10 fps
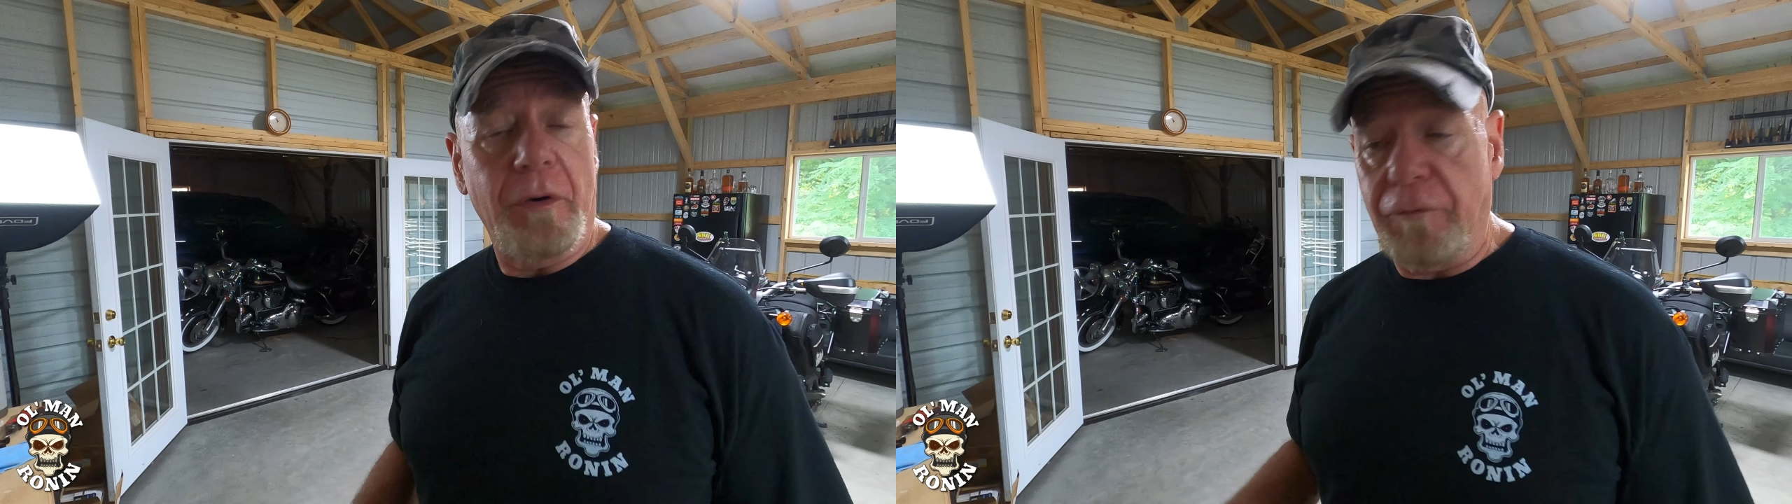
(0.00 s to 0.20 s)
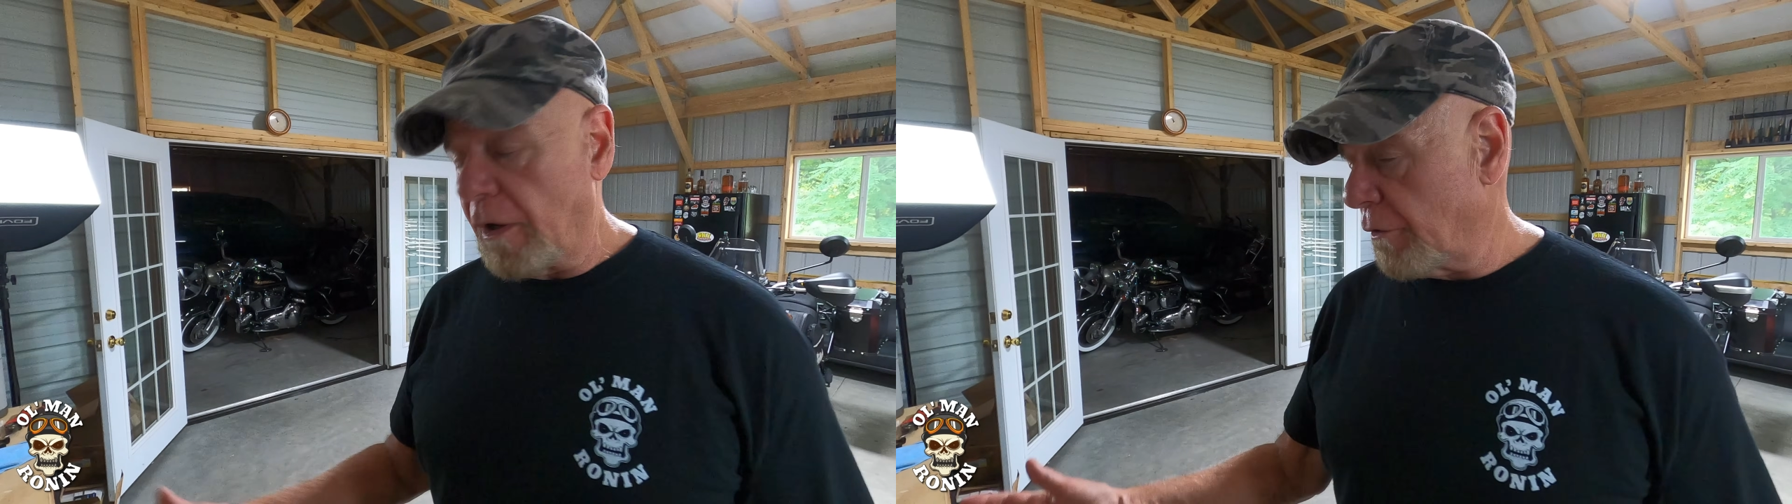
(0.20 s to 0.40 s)

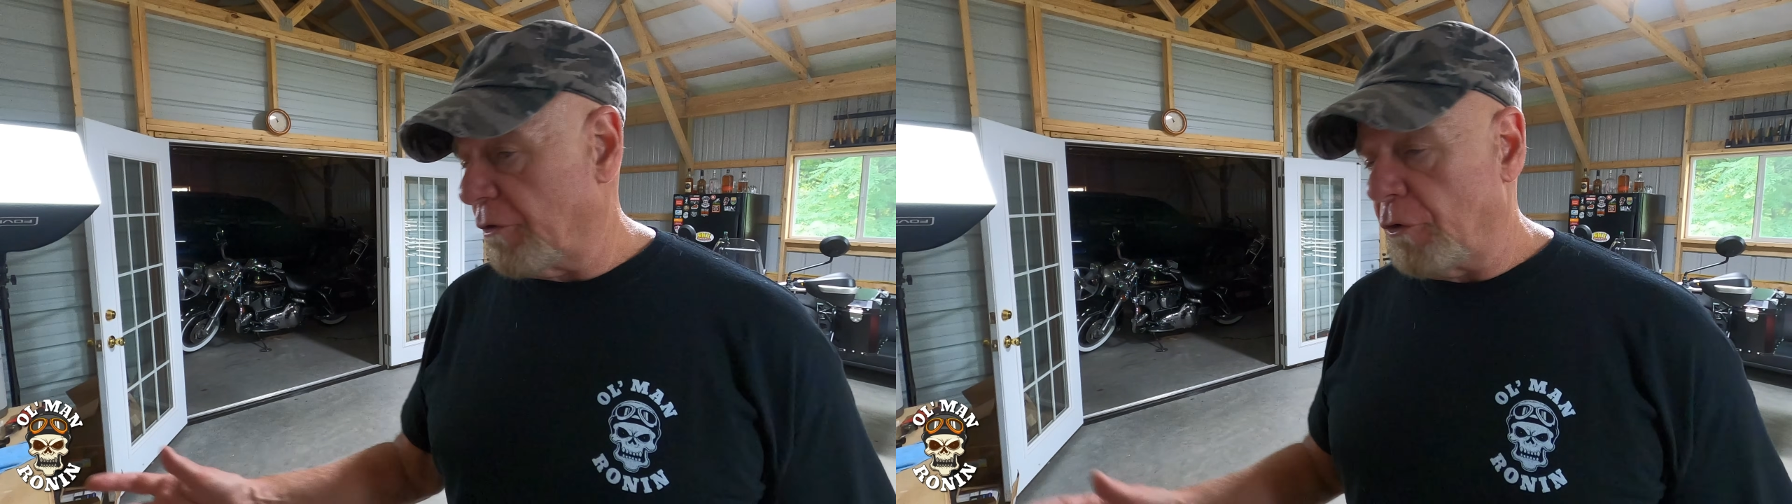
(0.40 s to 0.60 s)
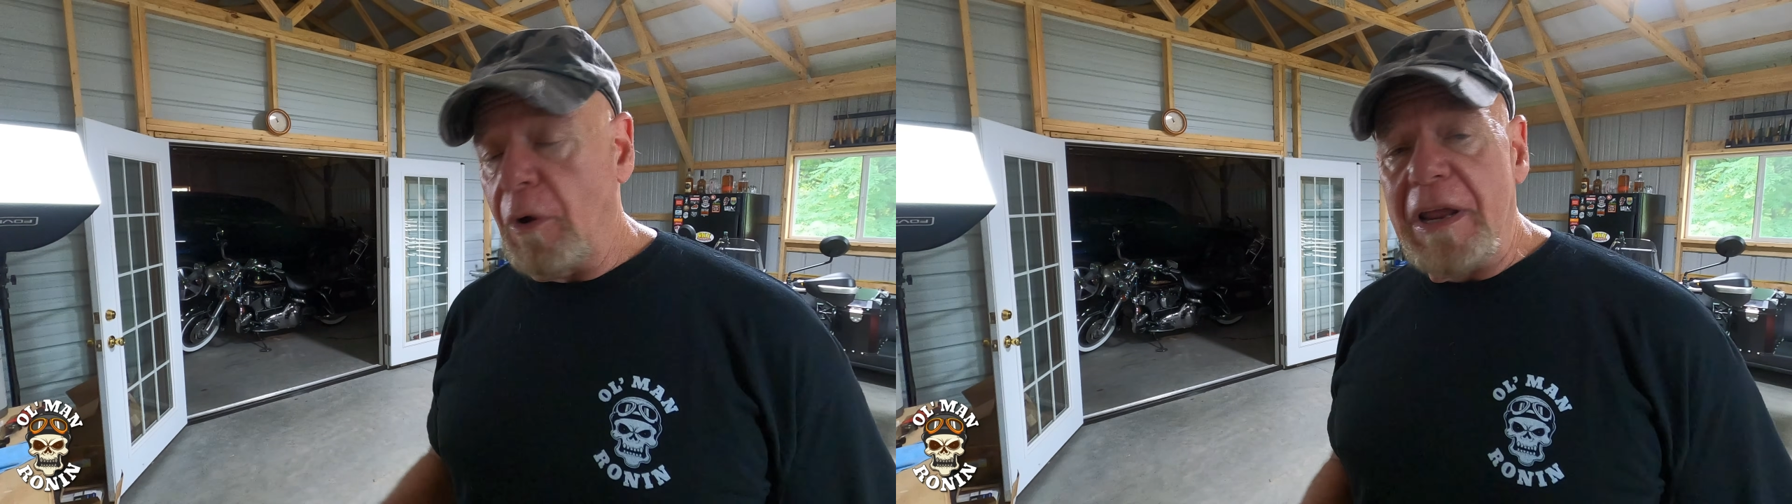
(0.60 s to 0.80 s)
In fact,
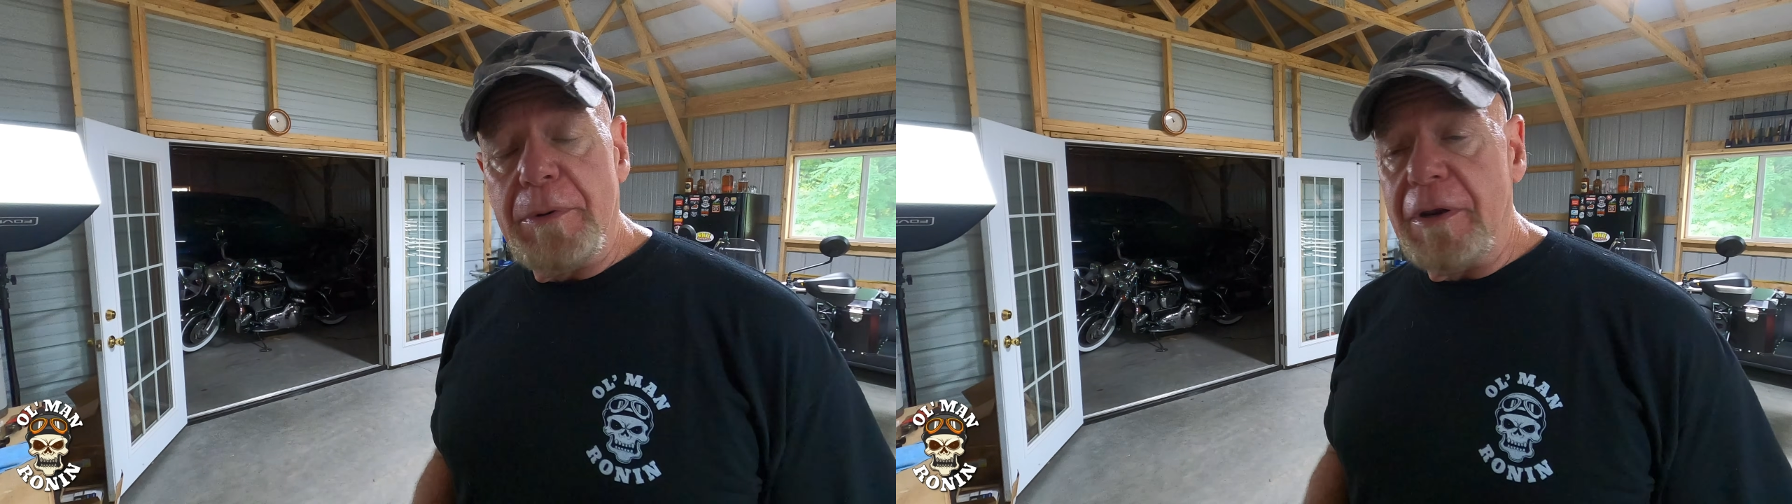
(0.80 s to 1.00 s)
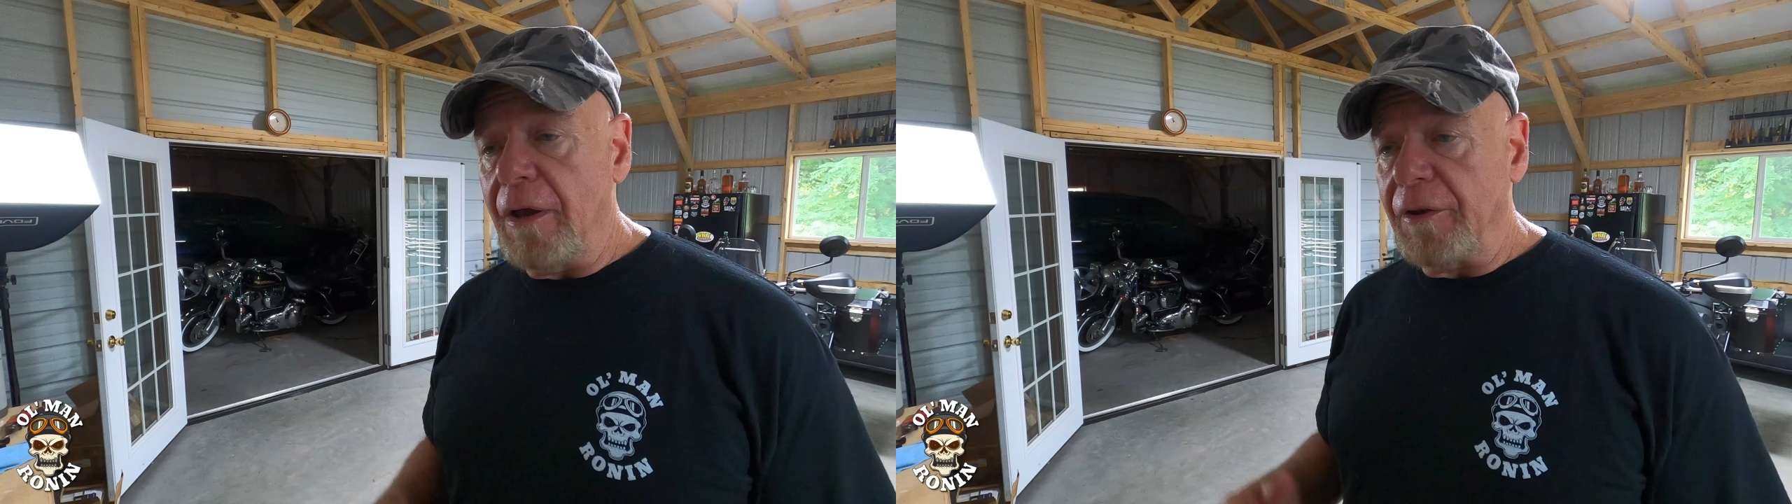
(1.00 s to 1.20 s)
there's no
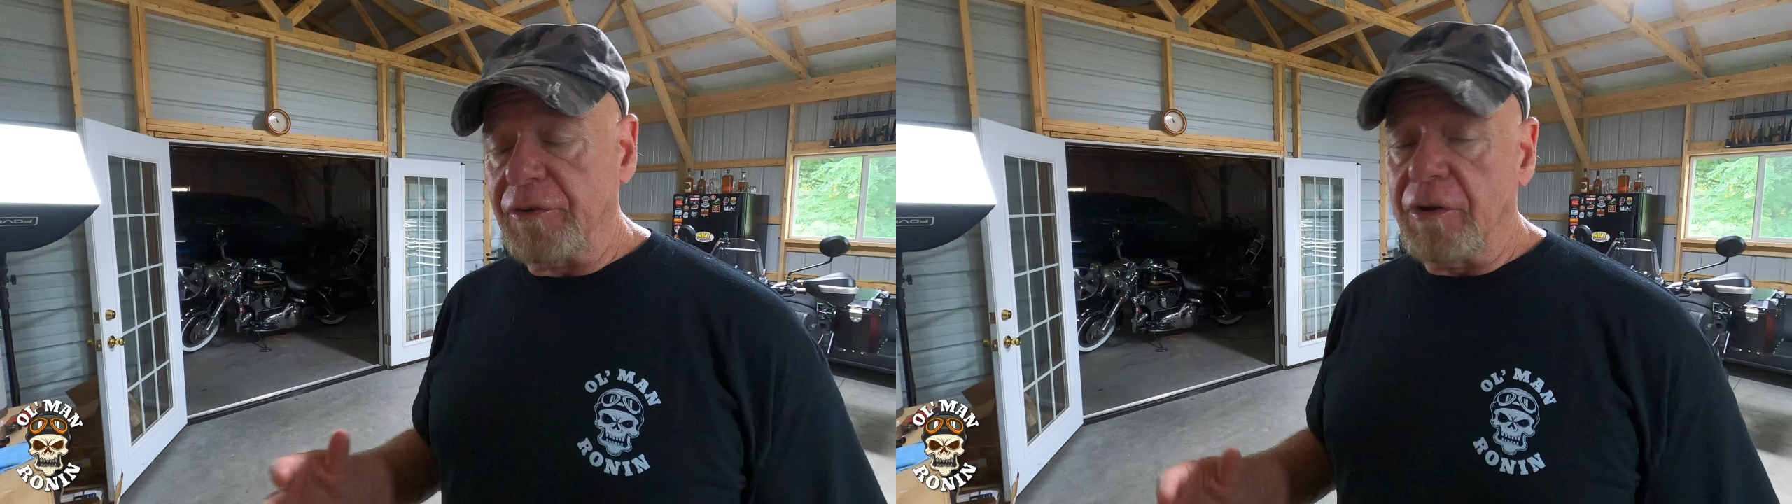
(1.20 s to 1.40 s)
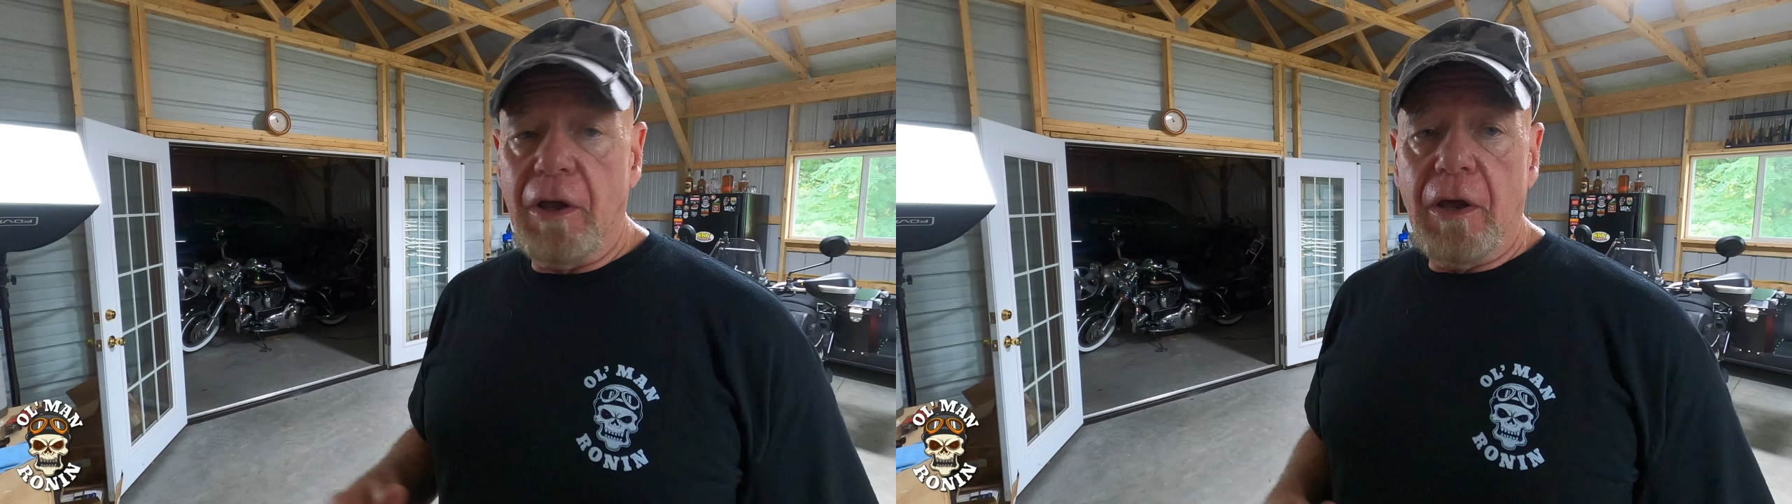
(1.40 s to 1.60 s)

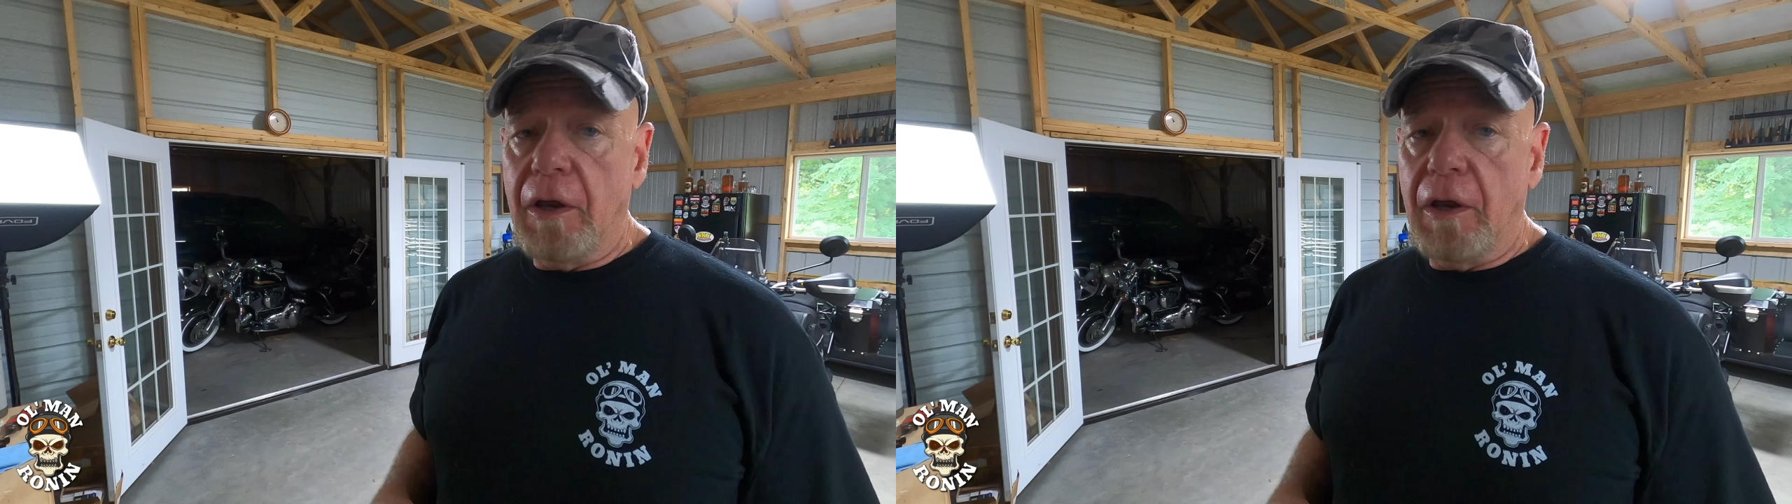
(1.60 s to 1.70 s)
ABS,